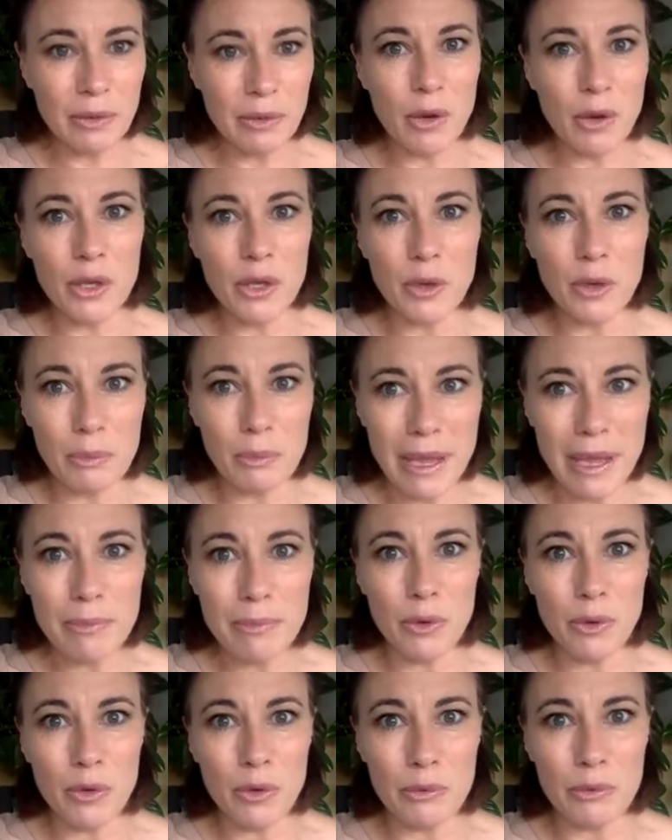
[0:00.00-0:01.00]
what your people
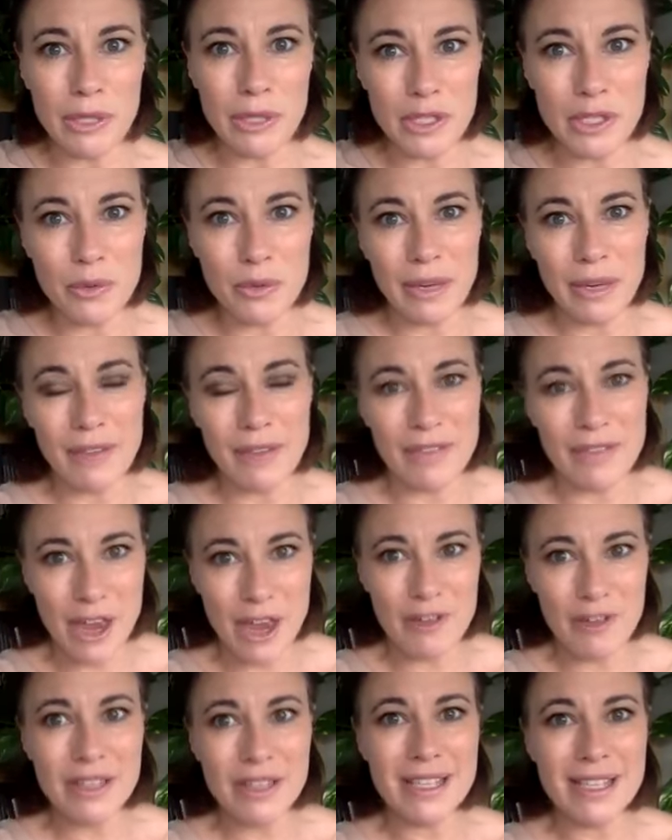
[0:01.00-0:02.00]
could be doing if they're
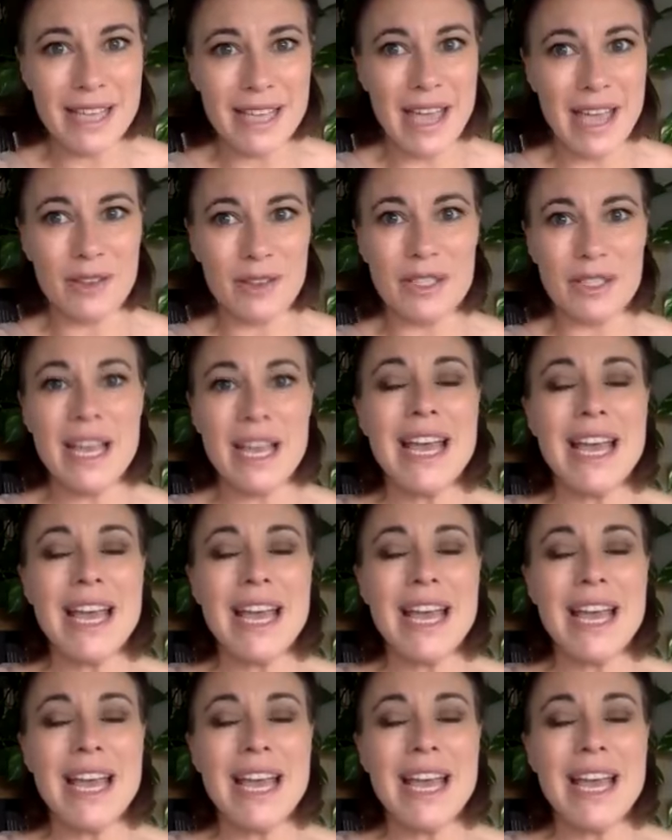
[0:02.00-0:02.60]
in sales